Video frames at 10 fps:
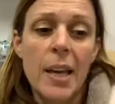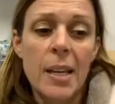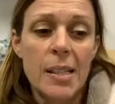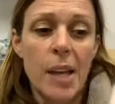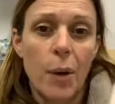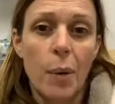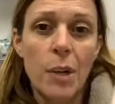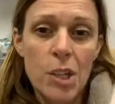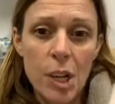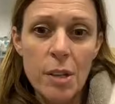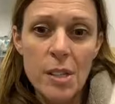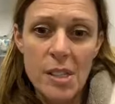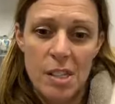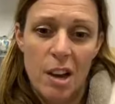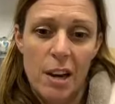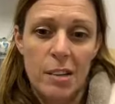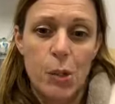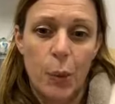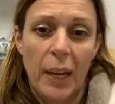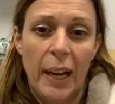So I'm going to show you the stylus
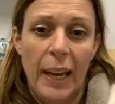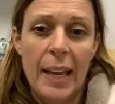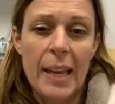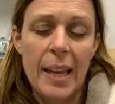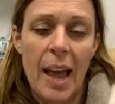quickly